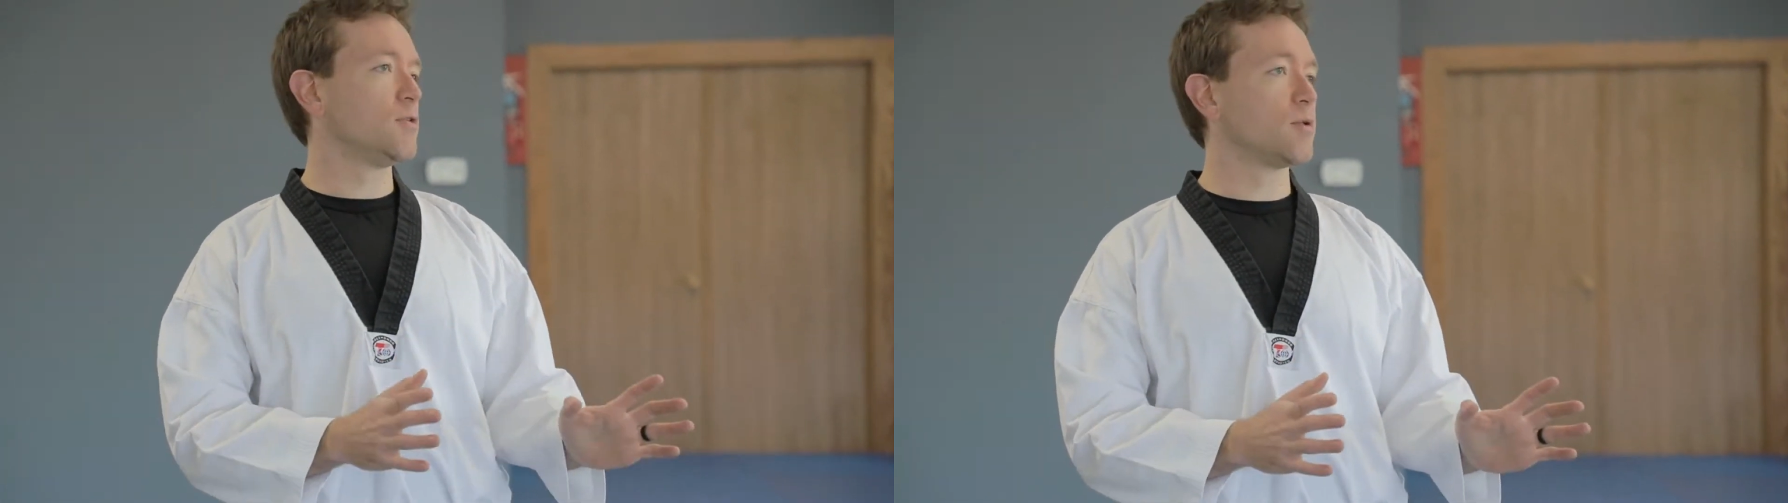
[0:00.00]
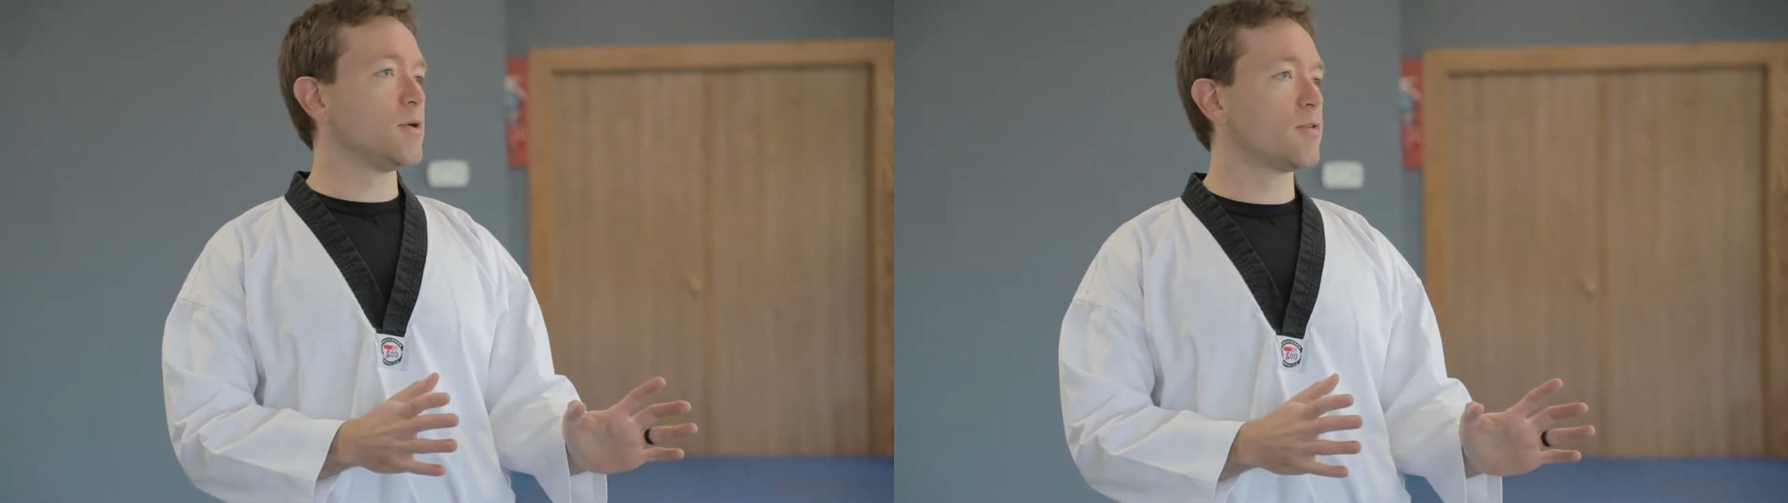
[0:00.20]

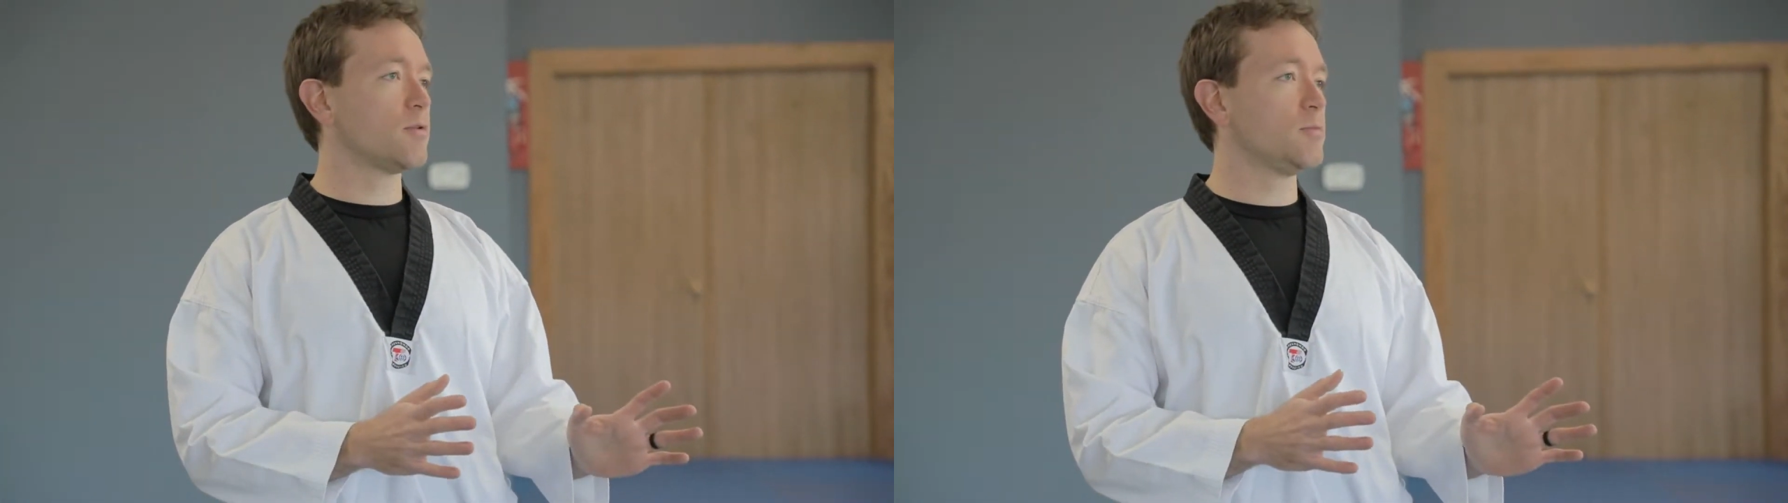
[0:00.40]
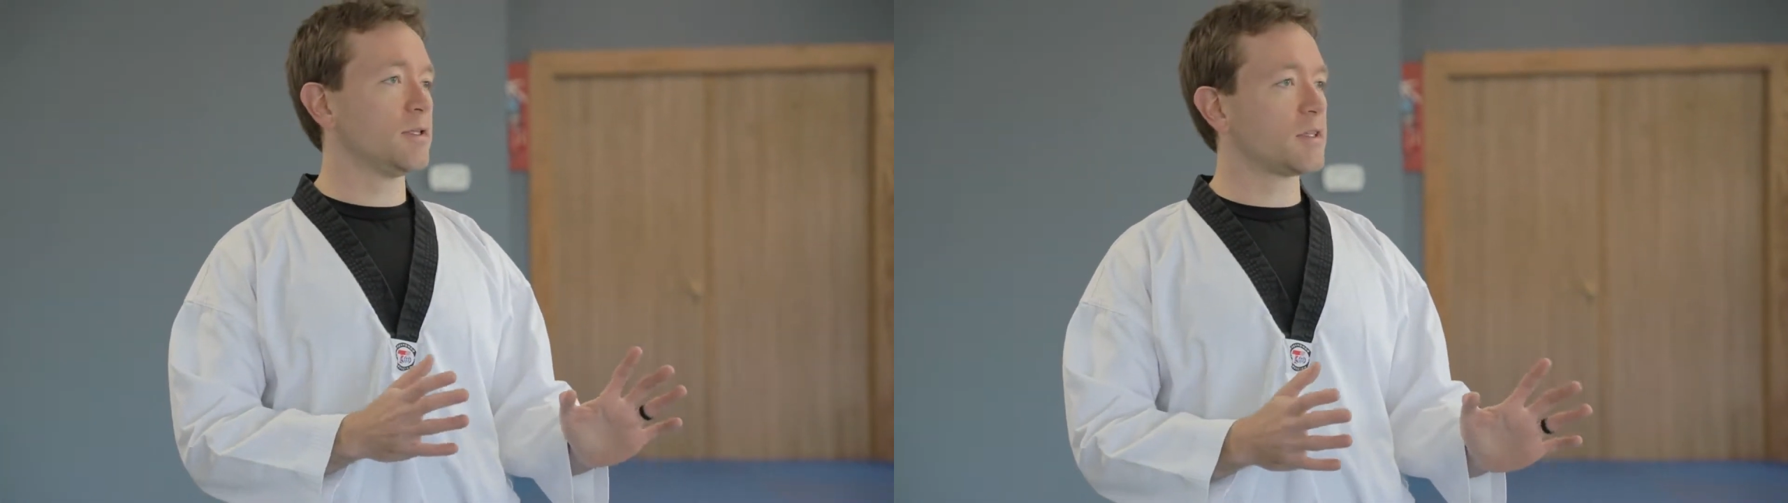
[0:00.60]
agree with
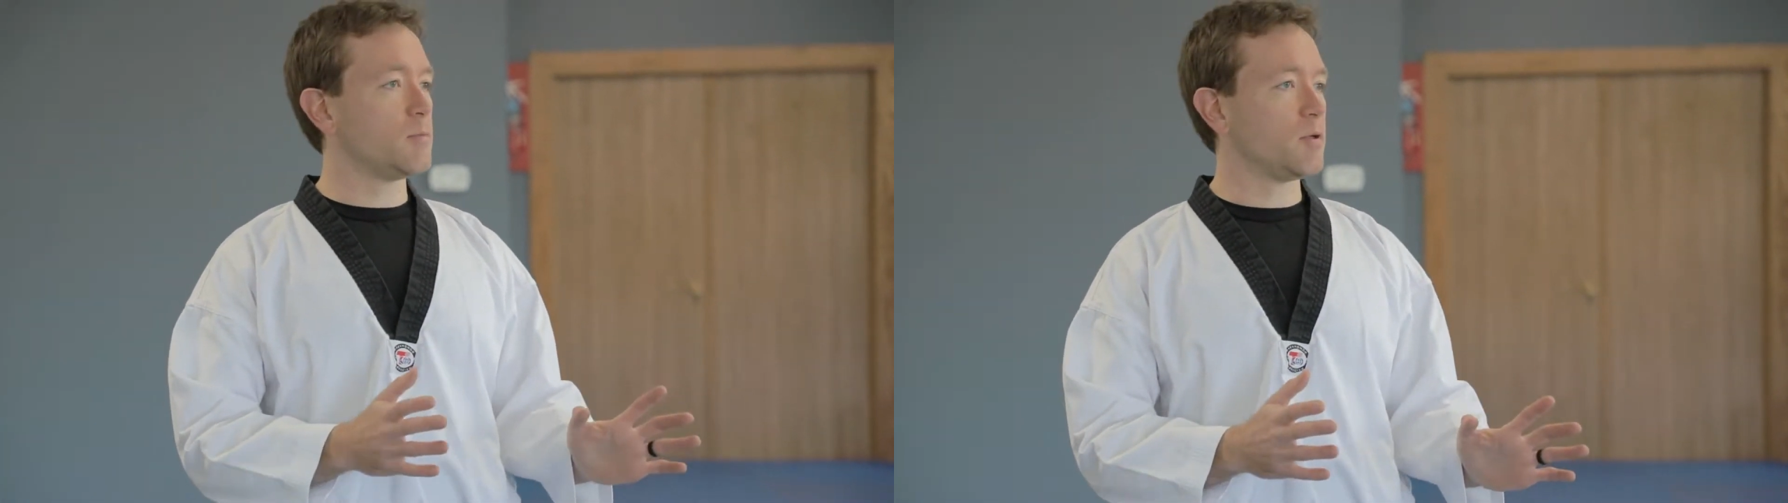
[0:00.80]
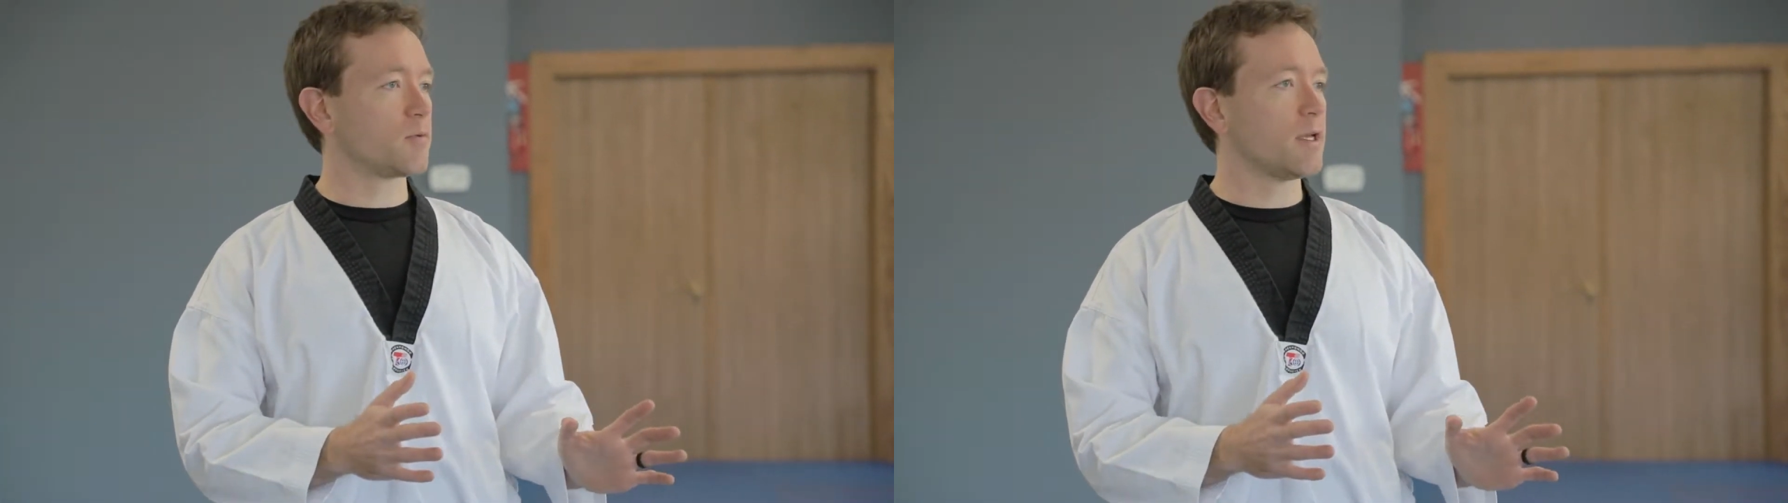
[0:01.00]
them, you let them
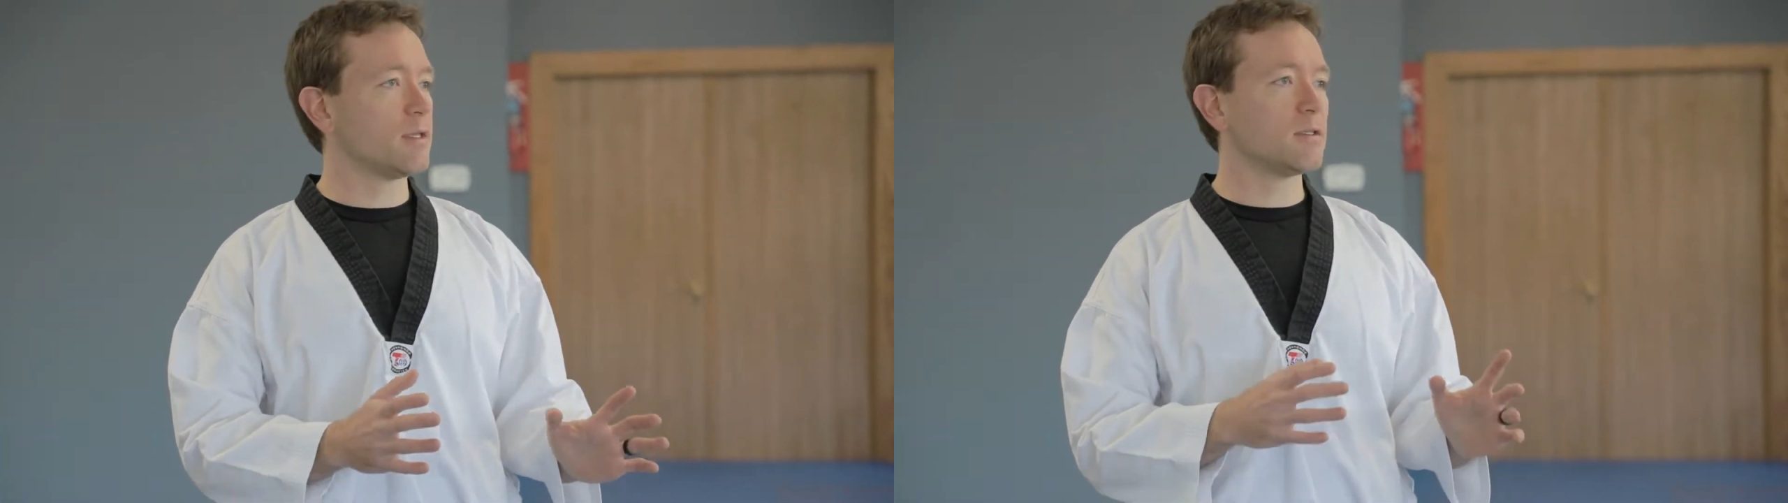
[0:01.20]
be right.